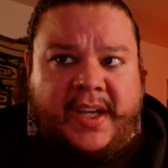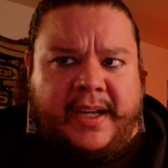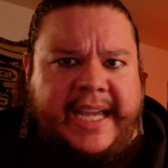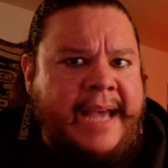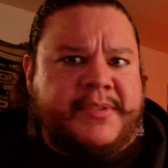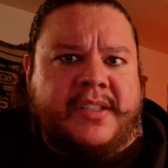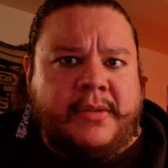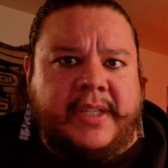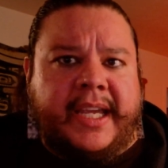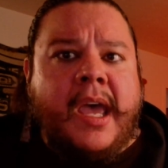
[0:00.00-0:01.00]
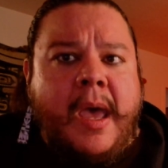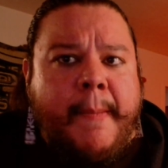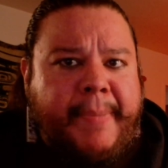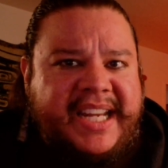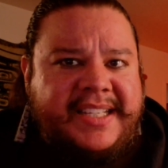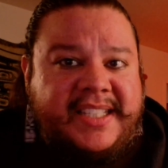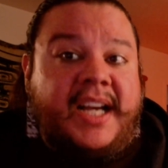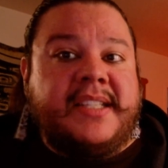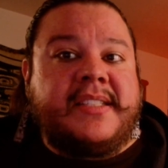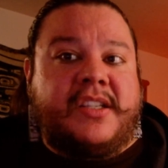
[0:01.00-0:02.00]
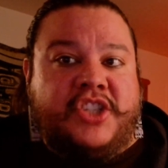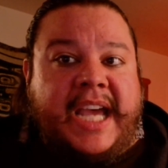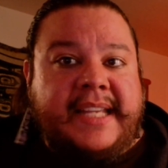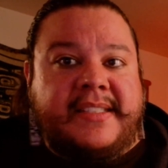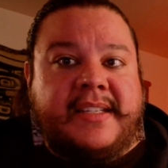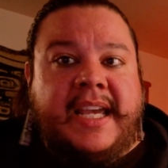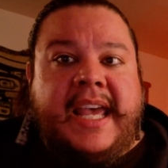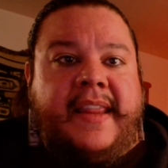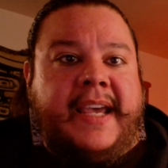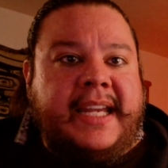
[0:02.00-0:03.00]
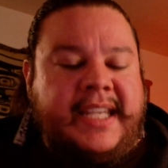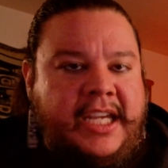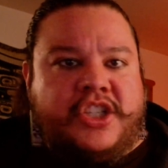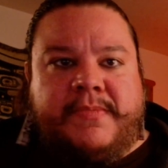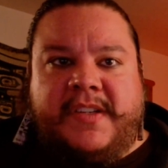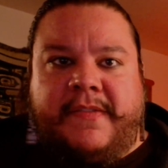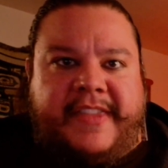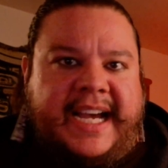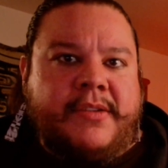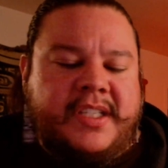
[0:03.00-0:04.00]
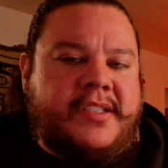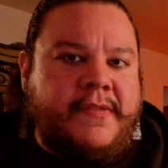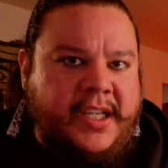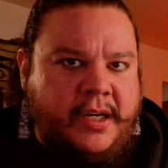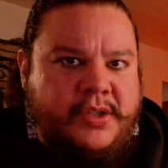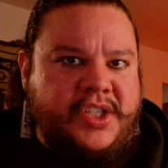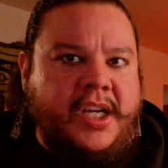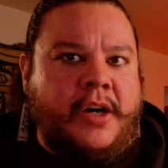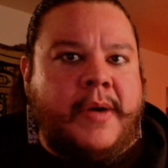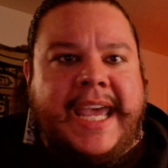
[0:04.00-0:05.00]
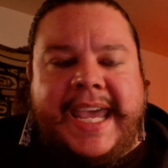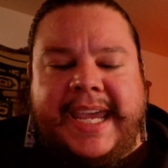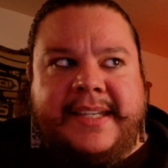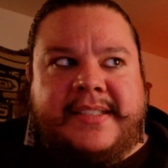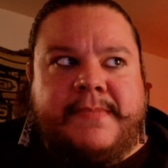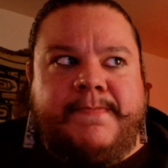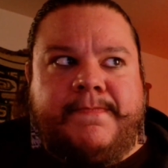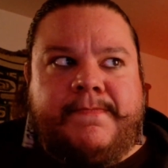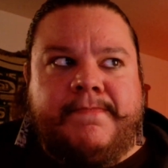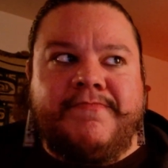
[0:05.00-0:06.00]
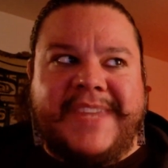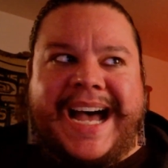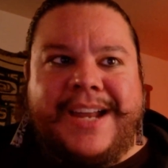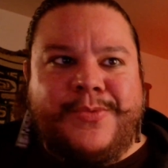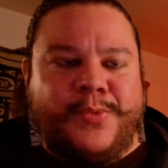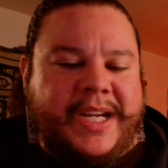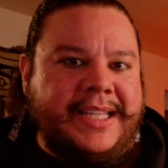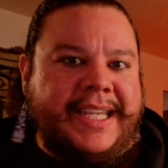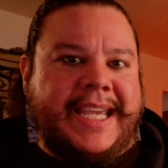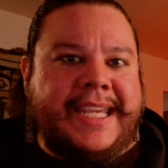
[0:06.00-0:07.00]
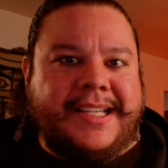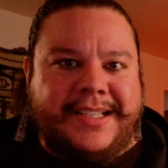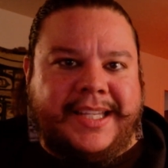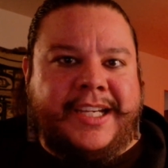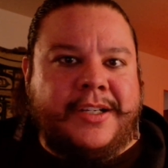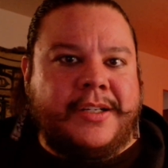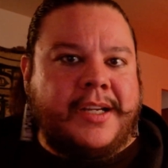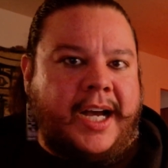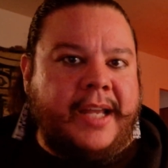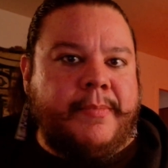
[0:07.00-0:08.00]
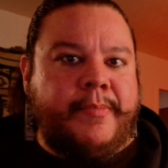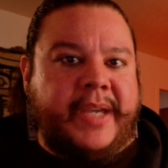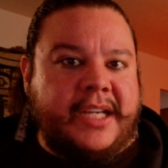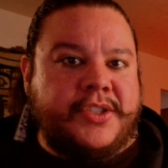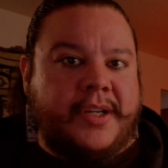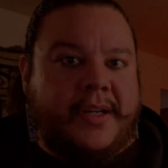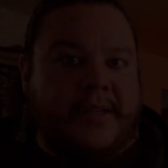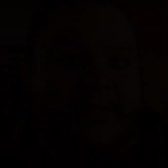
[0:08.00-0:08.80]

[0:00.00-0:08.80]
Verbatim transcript: Absolutely. But it does suggest that Egypt of thousands of years ago is not really a clear-cut picture.